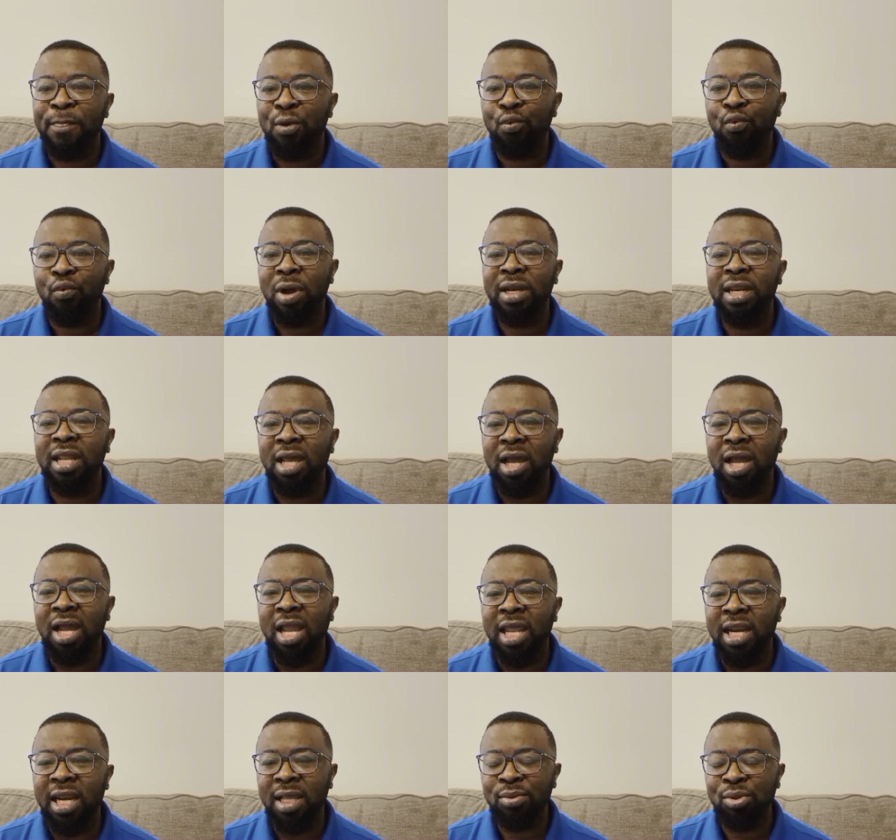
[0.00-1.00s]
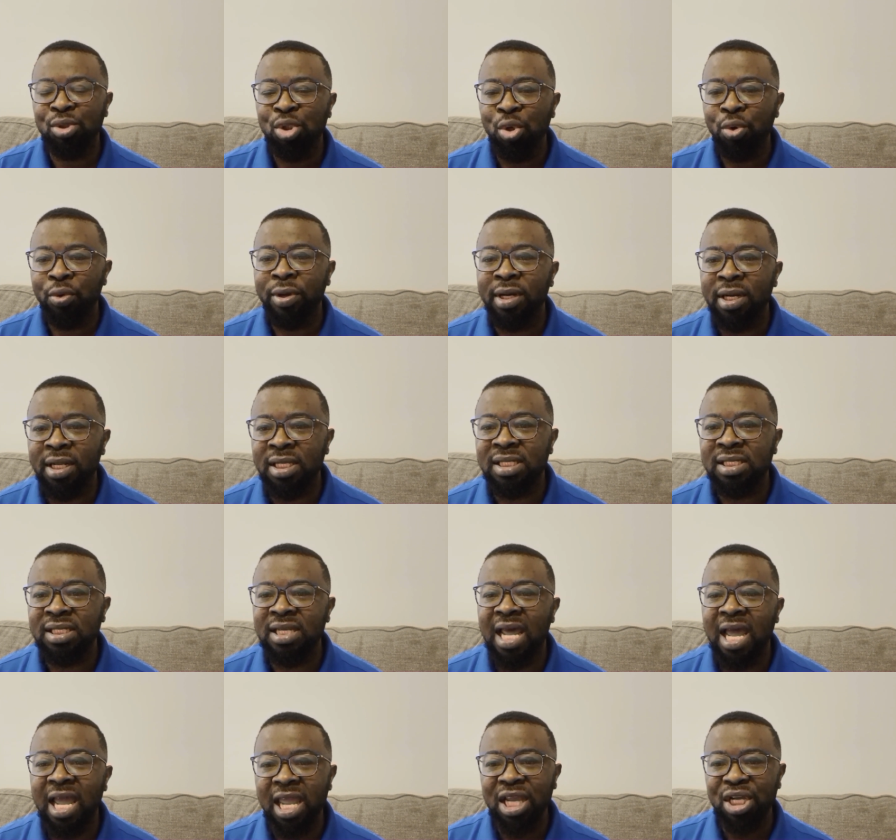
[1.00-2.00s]
What that ends up doing is
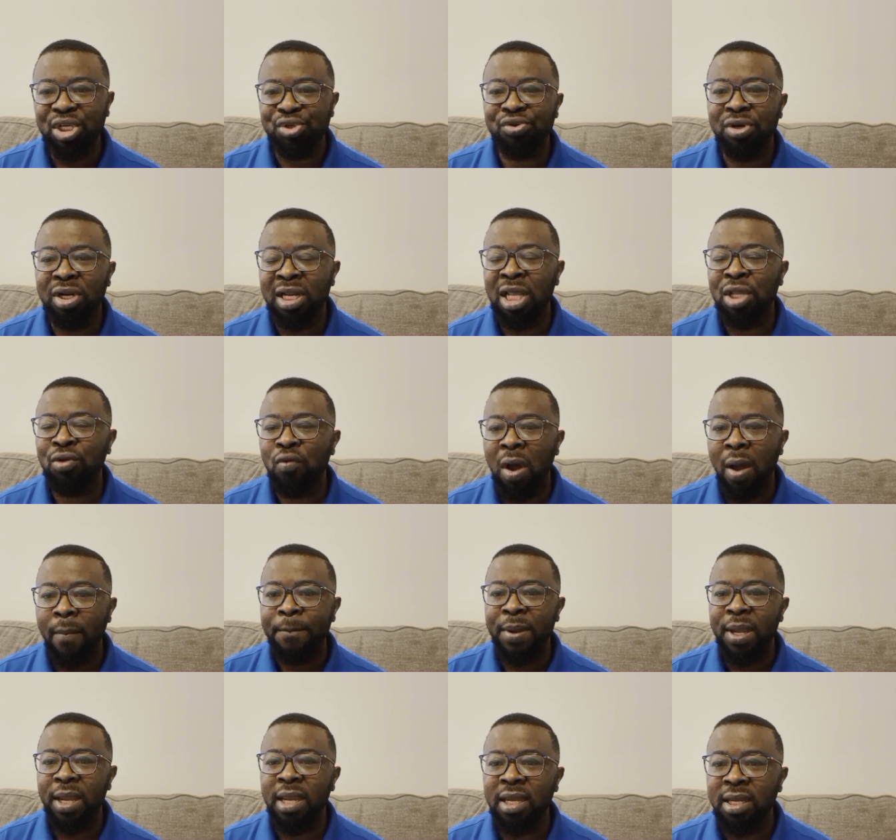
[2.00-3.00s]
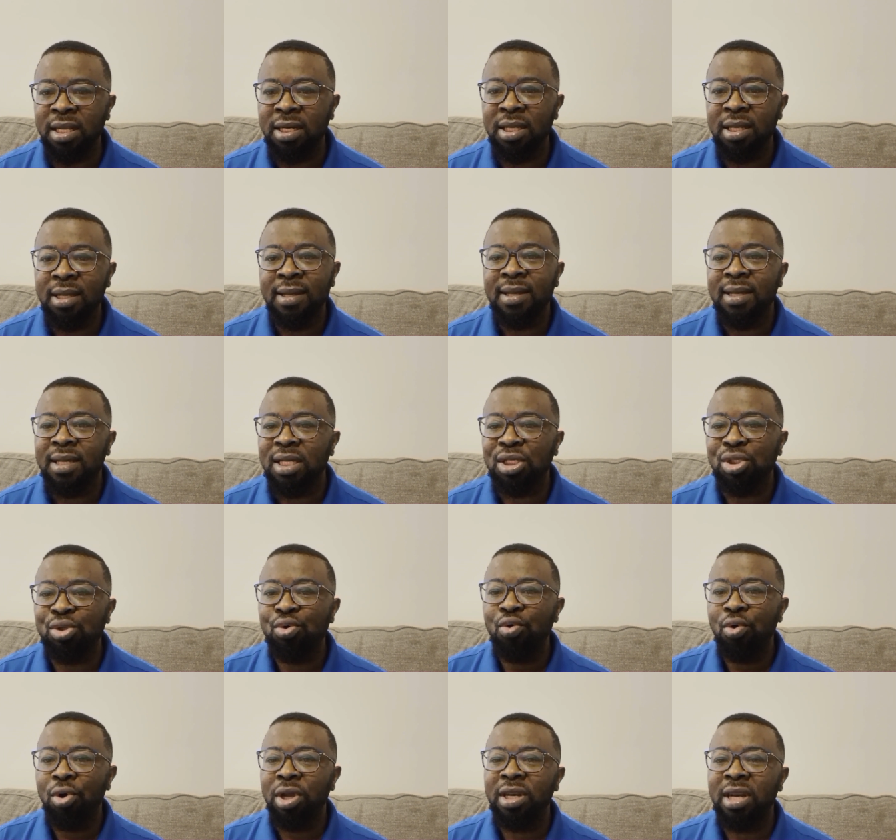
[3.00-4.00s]
that extra that you are paying is
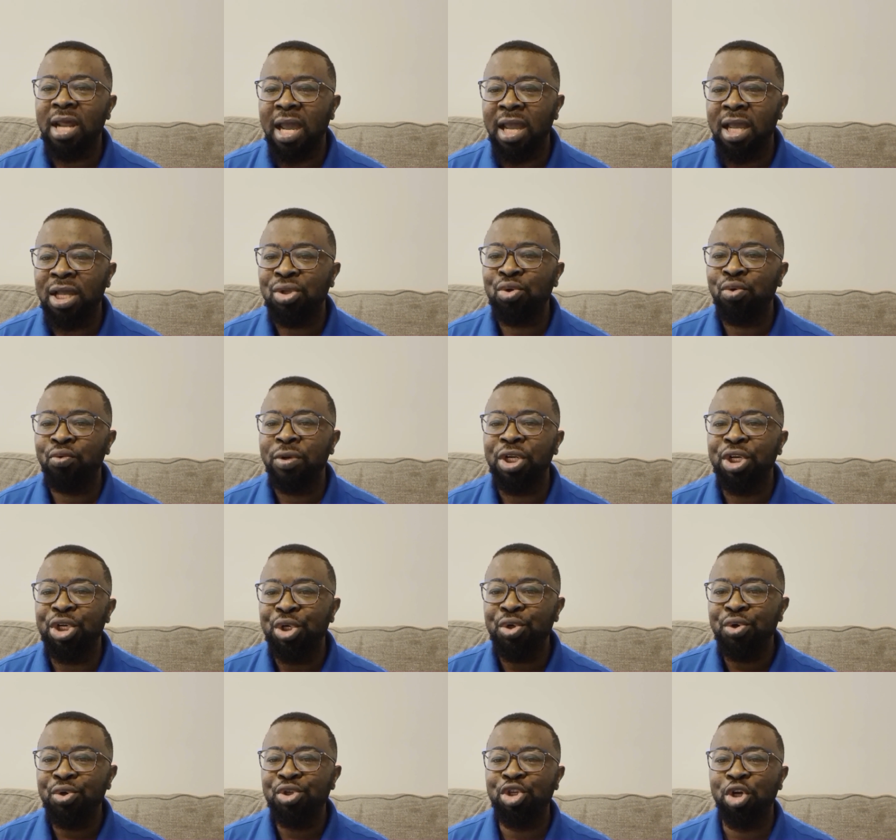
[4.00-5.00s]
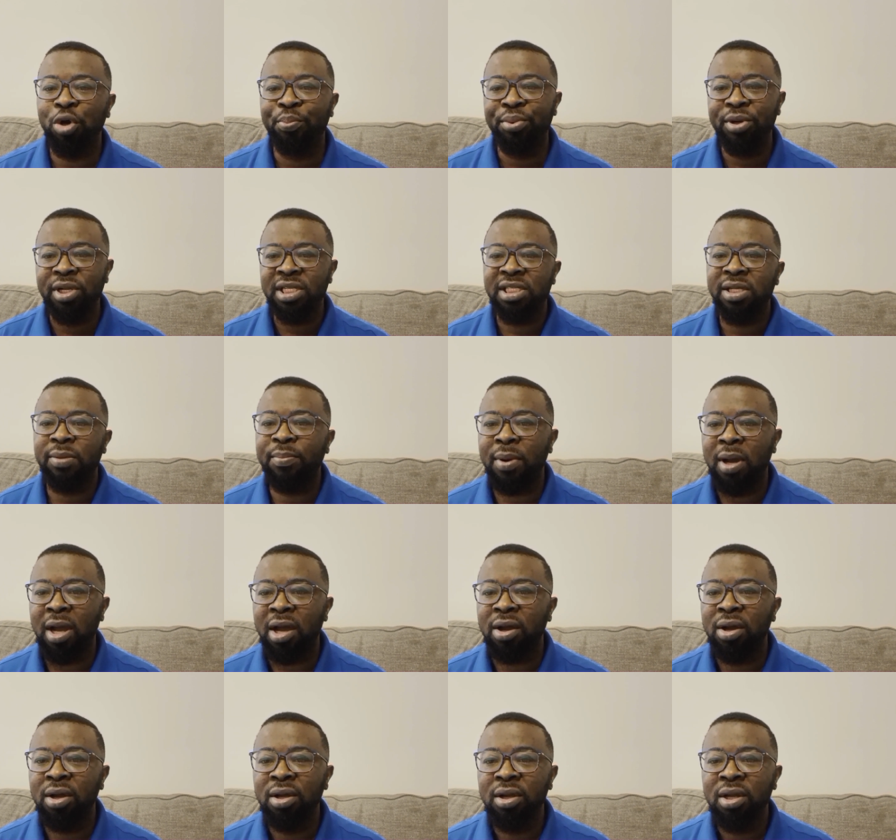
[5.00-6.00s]
going ahead to reduce your
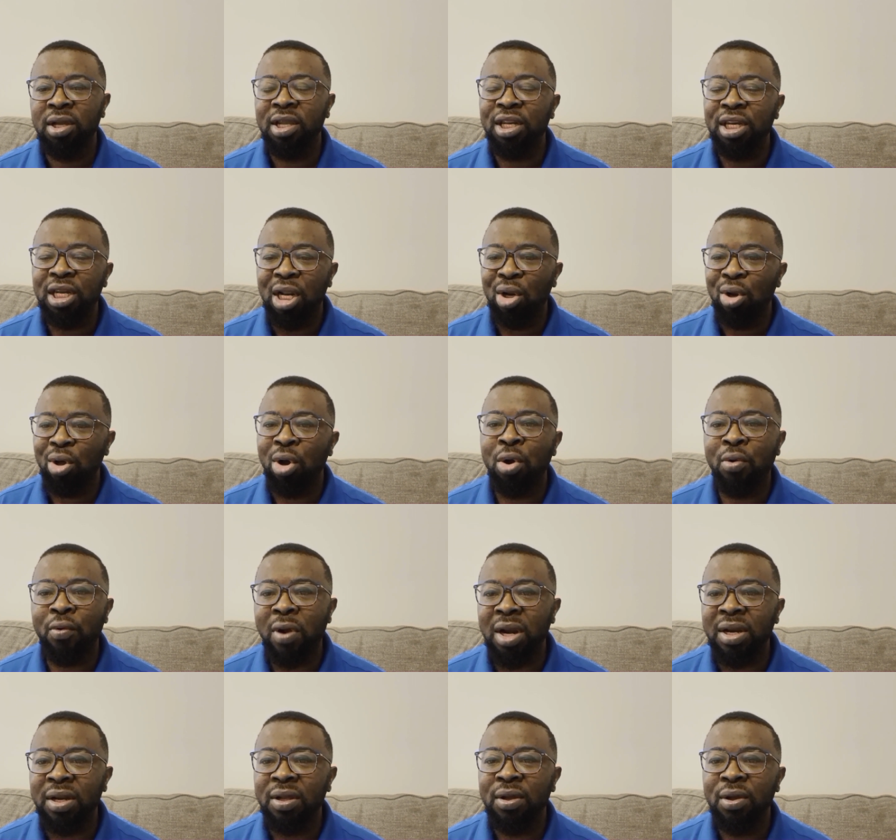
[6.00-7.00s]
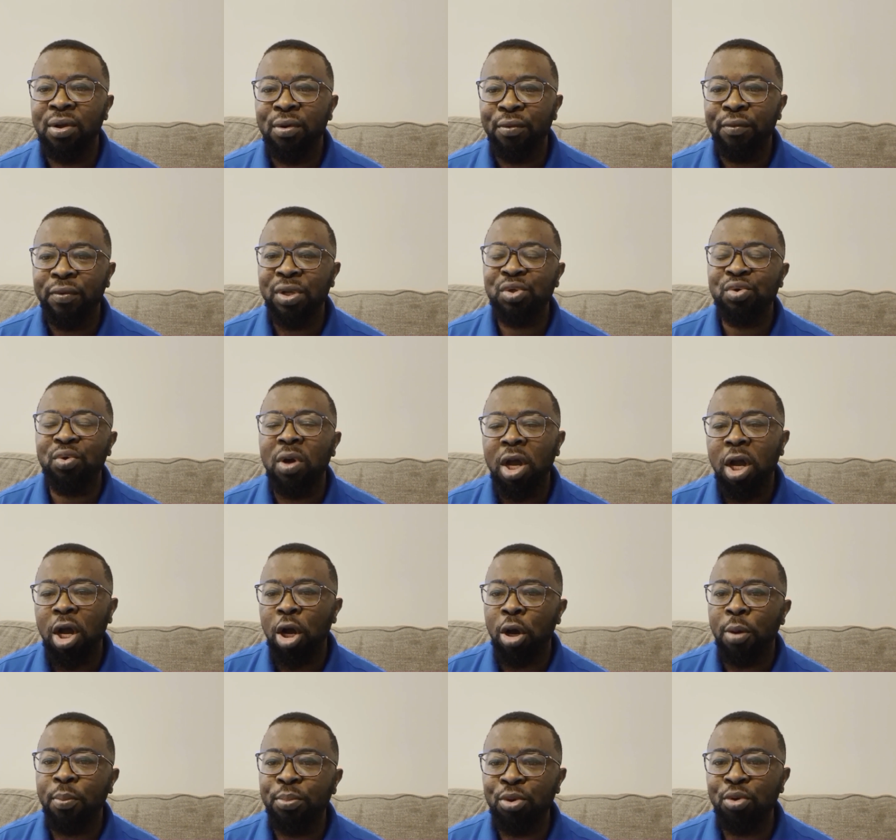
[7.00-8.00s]
principal in the long run, which will
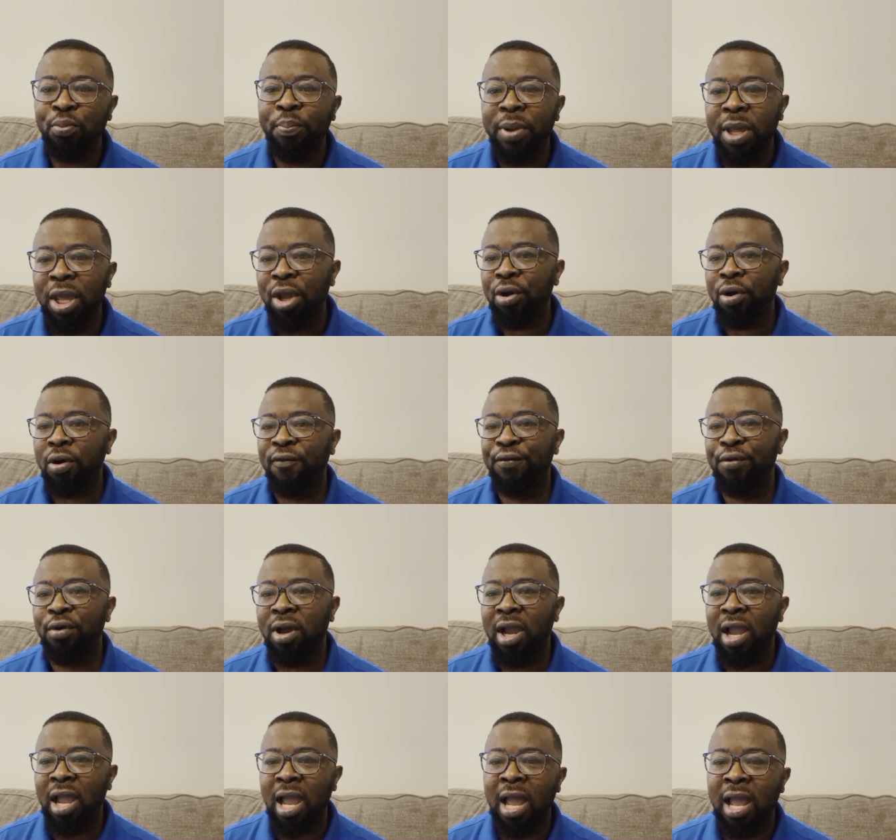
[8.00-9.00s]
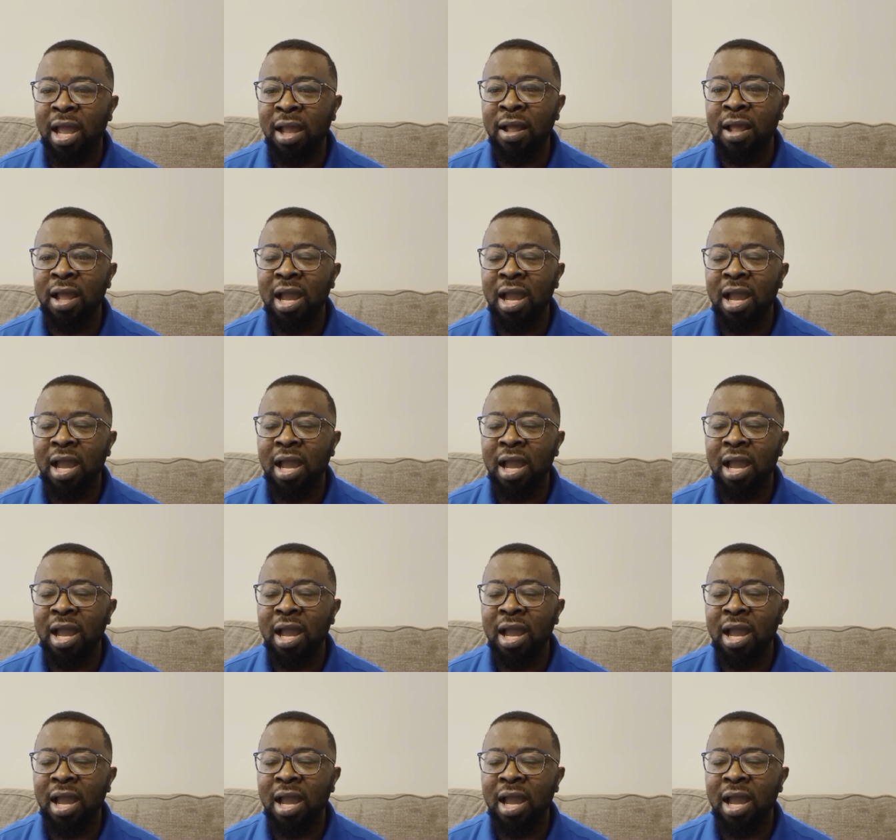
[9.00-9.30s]
help you pay off your car